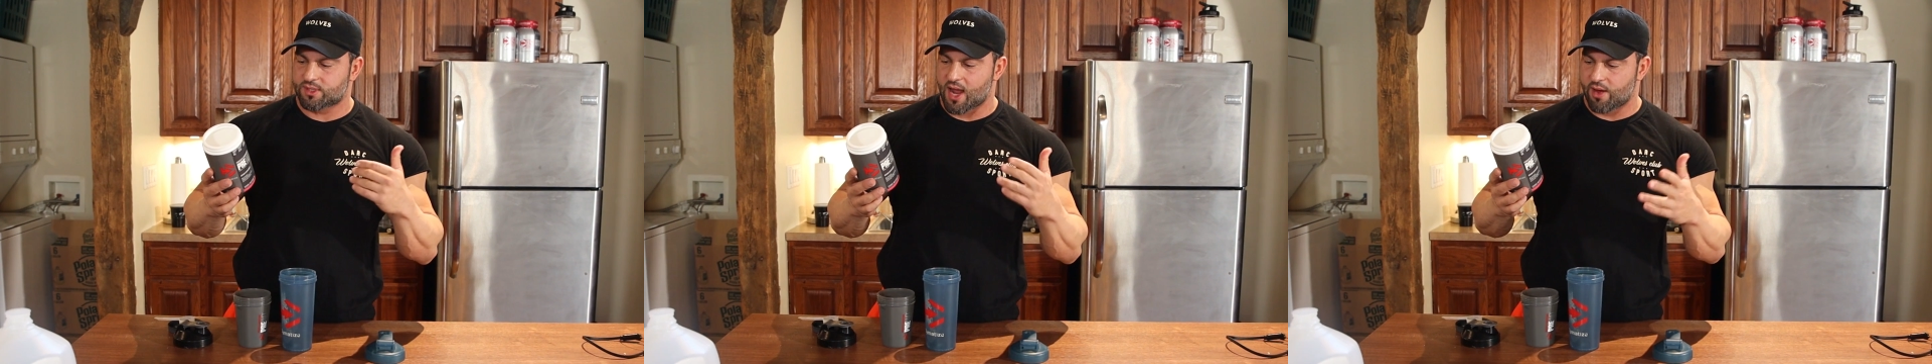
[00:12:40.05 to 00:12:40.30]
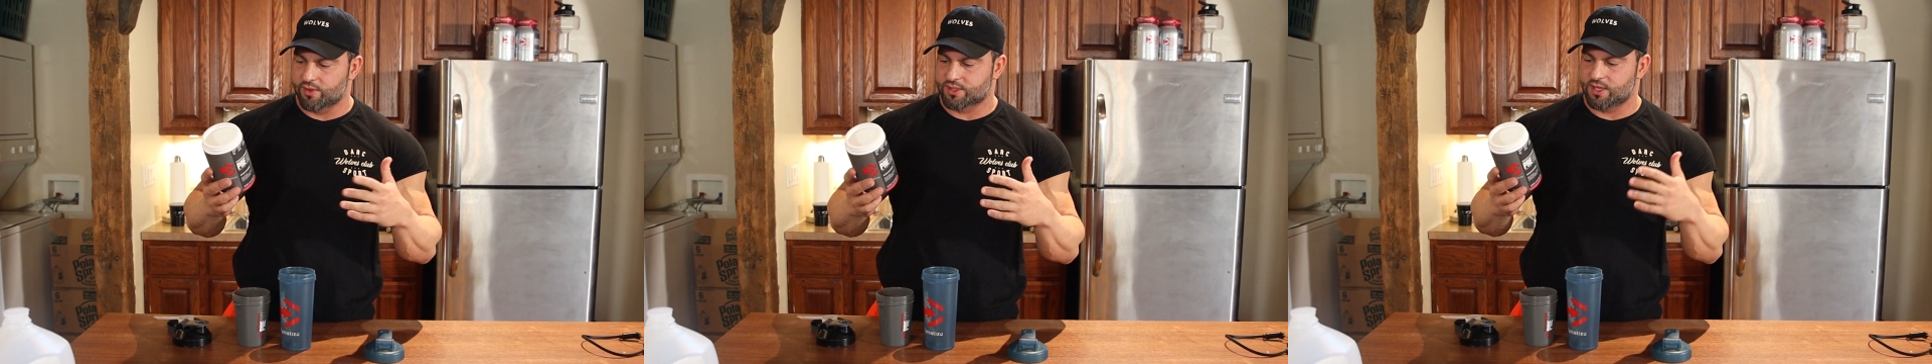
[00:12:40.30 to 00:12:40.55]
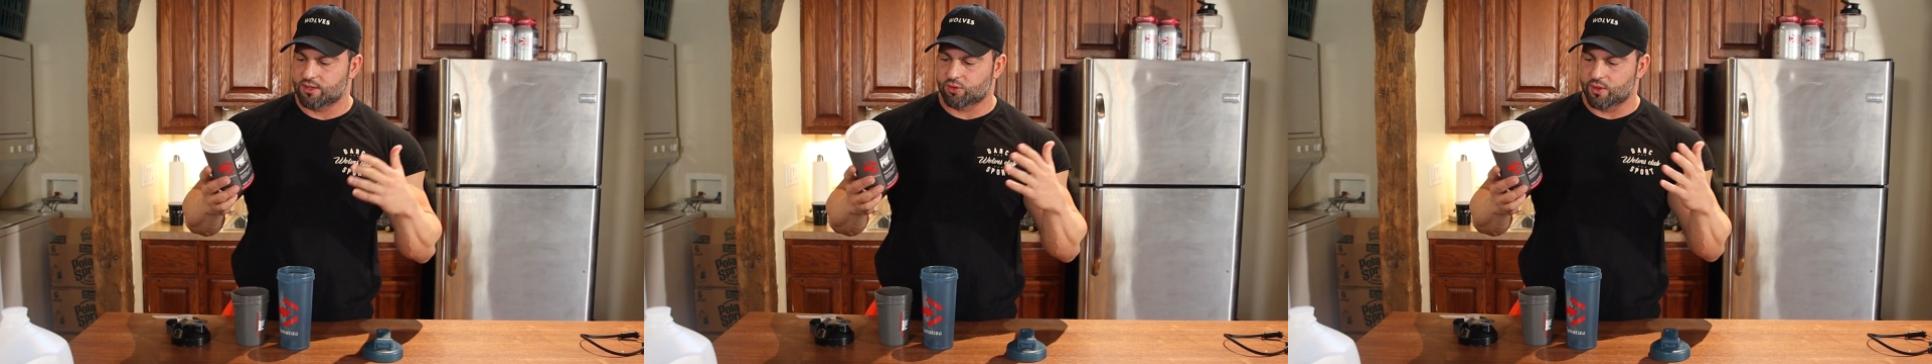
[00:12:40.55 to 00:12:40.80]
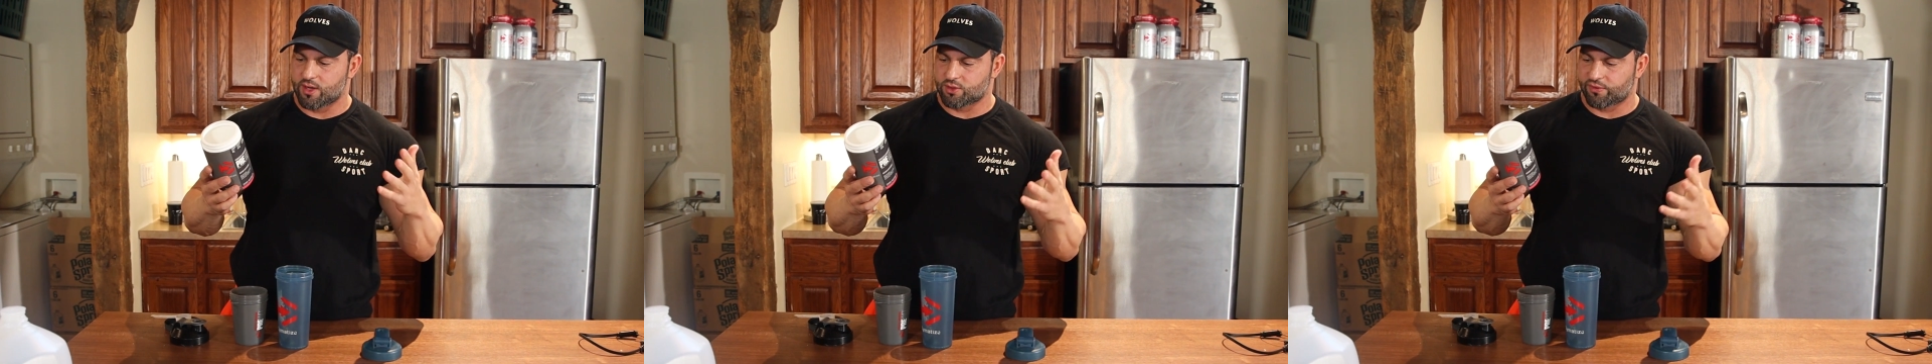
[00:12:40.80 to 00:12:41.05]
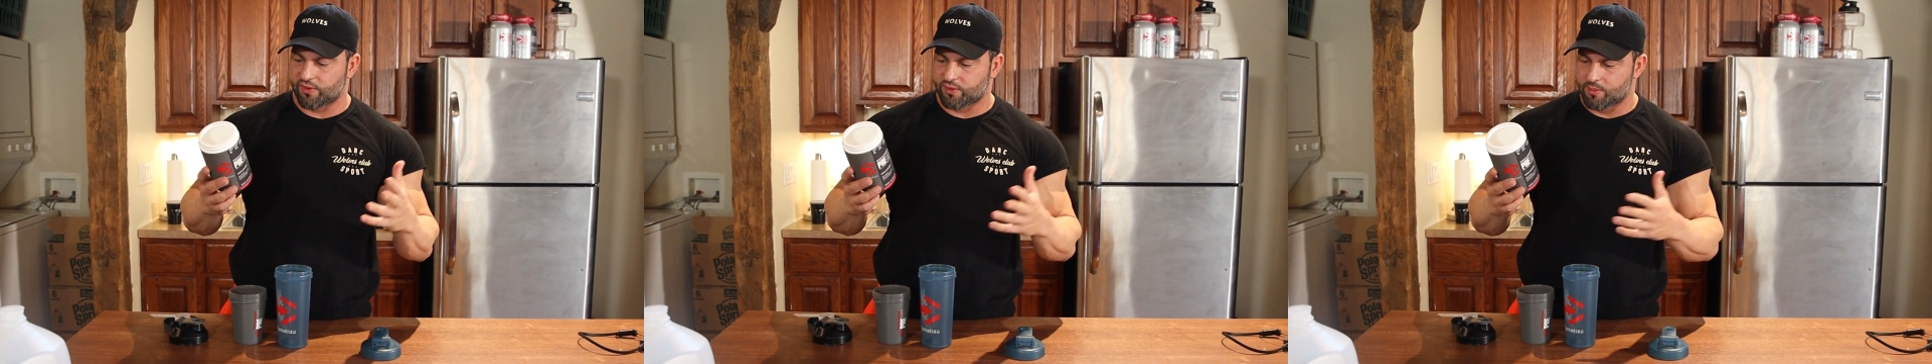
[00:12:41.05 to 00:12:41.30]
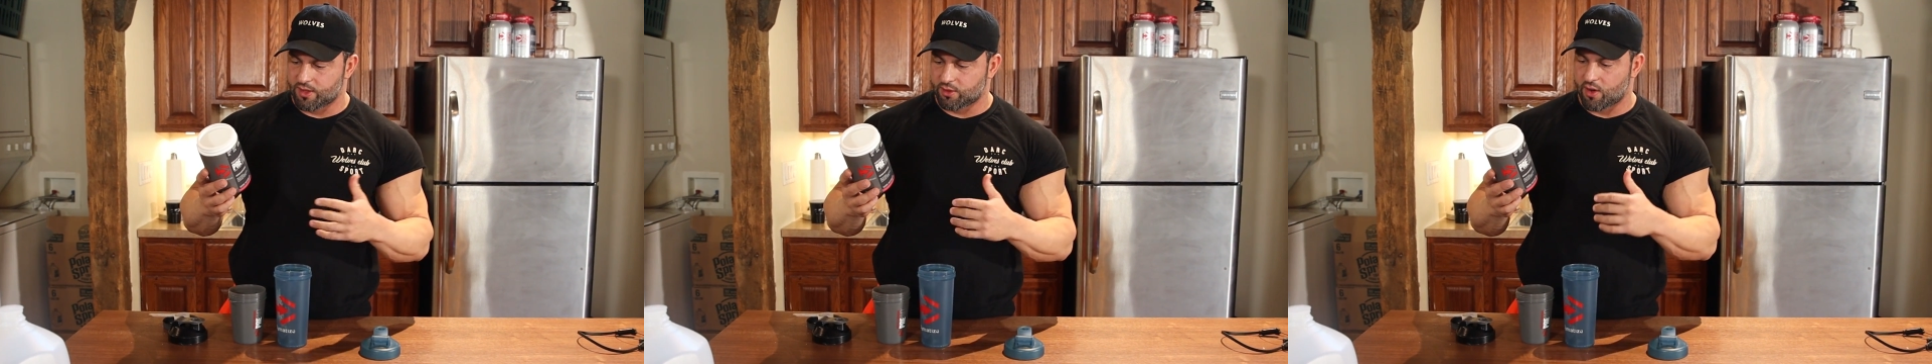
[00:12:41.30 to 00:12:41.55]
tyrosine
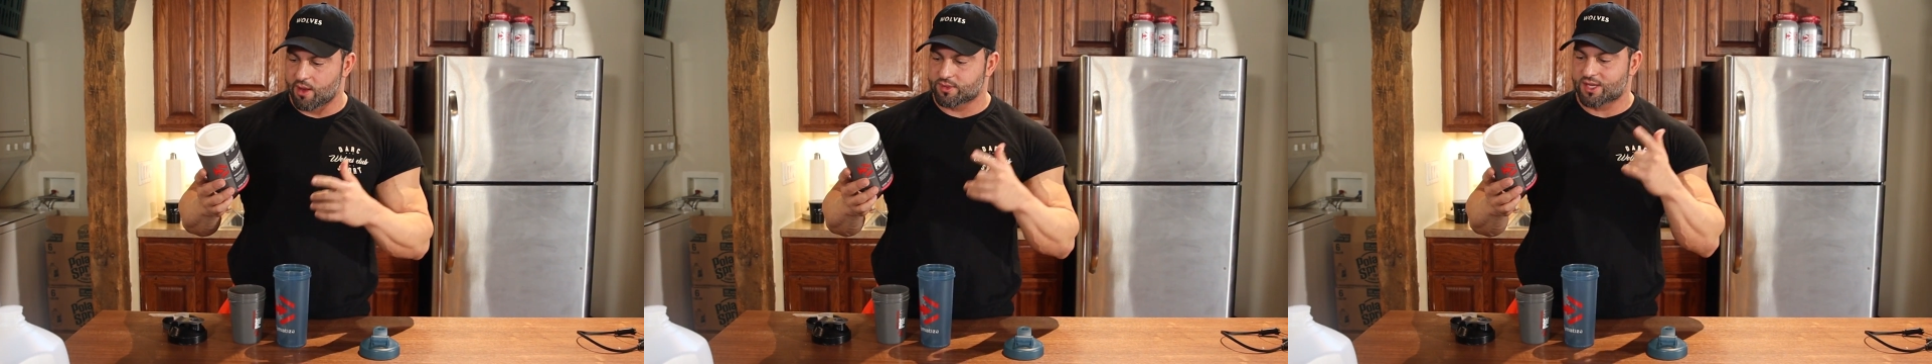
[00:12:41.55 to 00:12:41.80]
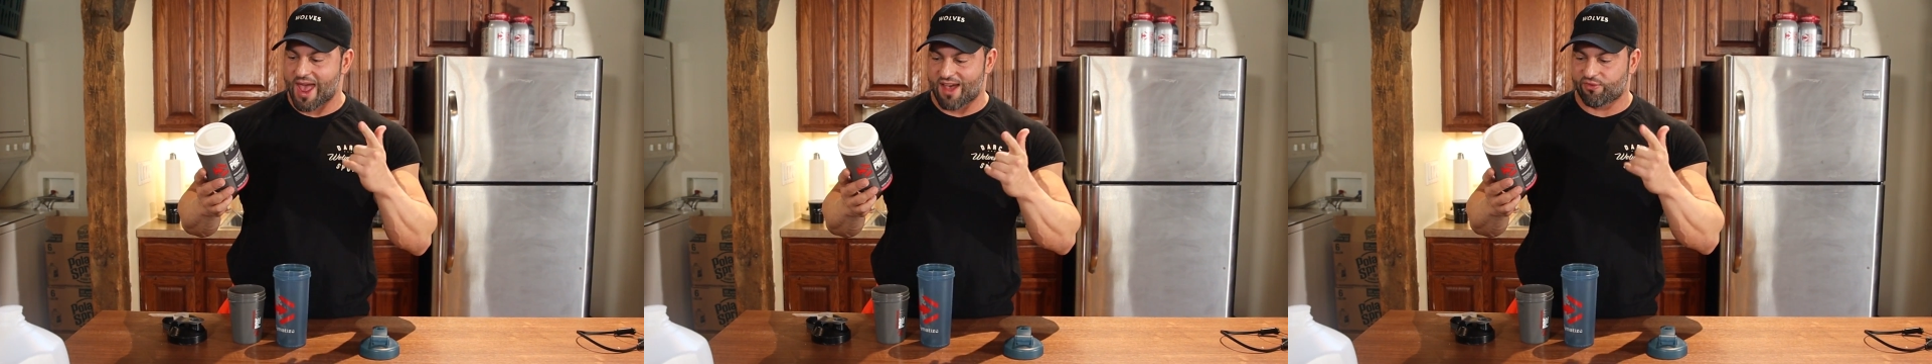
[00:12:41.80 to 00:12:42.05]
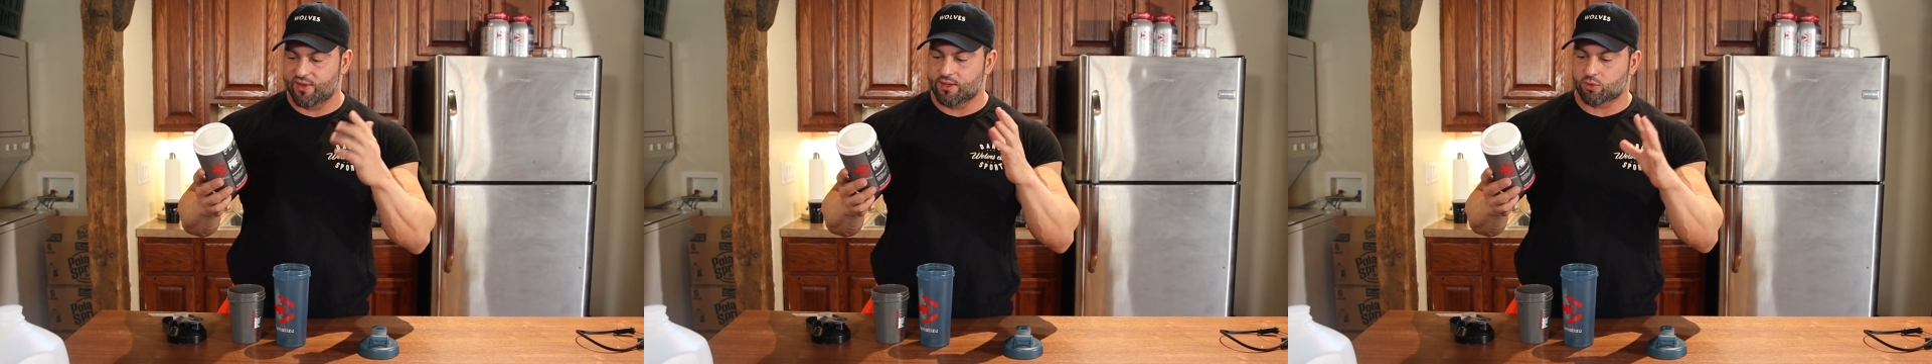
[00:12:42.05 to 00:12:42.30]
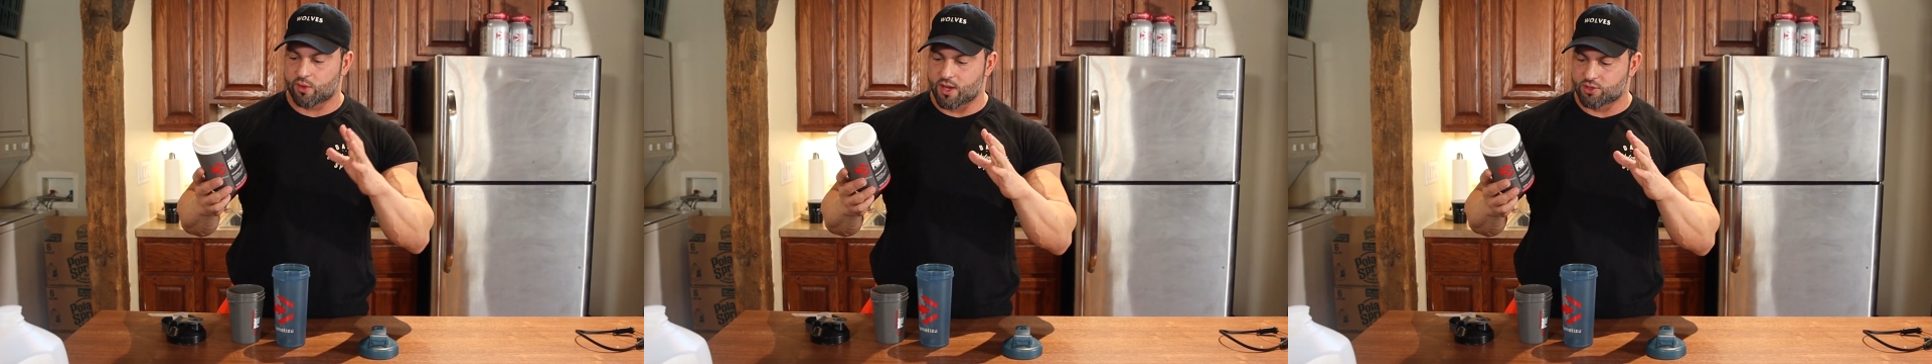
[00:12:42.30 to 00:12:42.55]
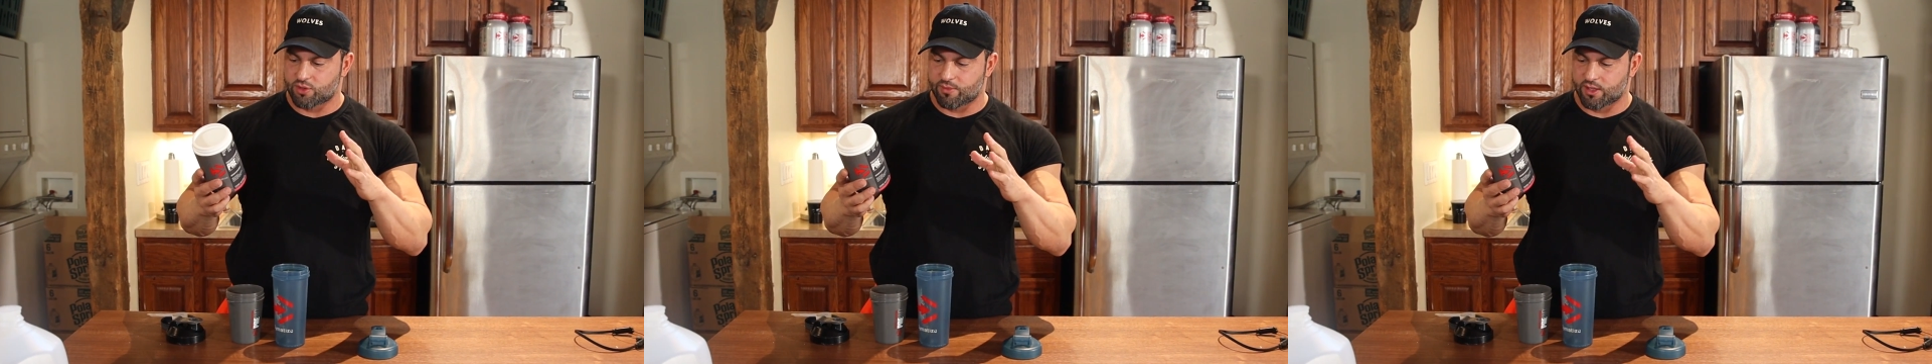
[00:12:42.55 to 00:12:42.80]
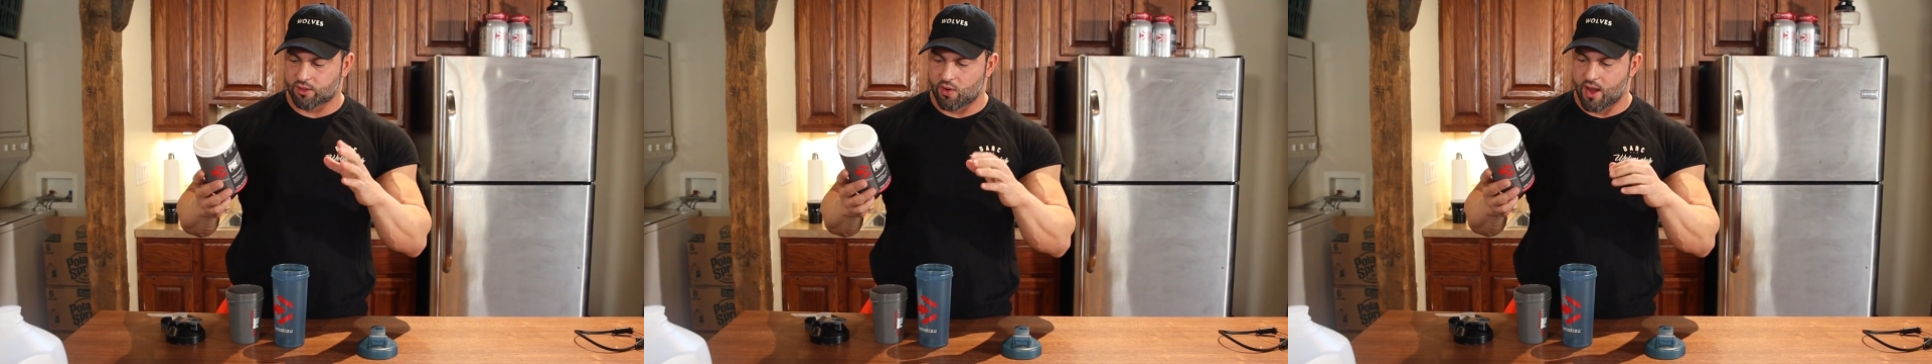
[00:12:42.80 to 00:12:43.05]
350 milligrams, caffeine 300
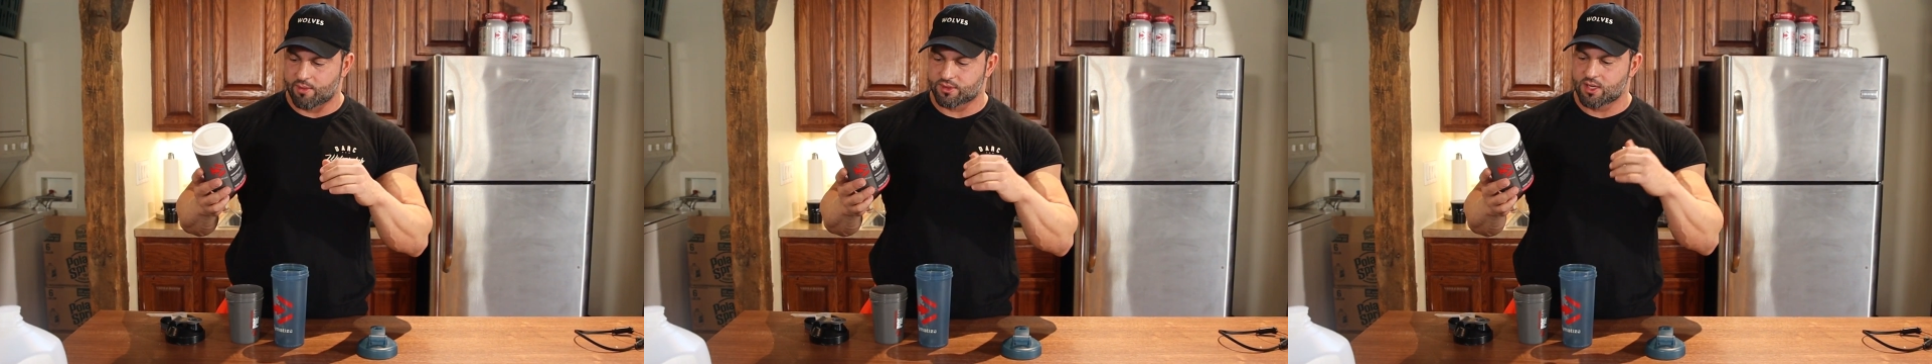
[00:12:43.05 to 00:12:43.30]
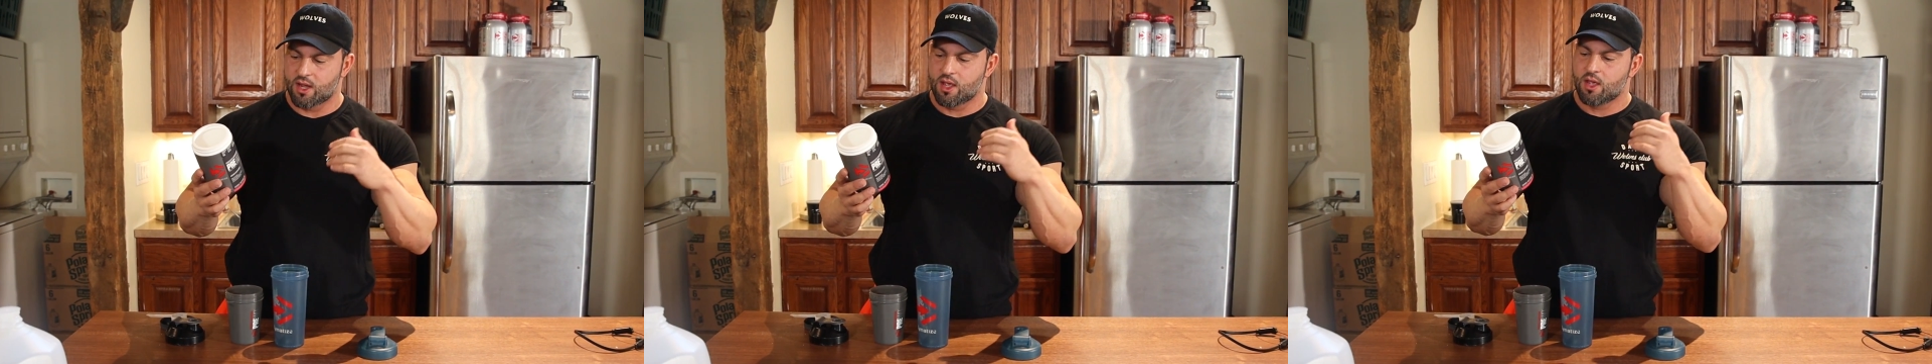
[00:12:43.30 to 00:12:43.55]
milligrams,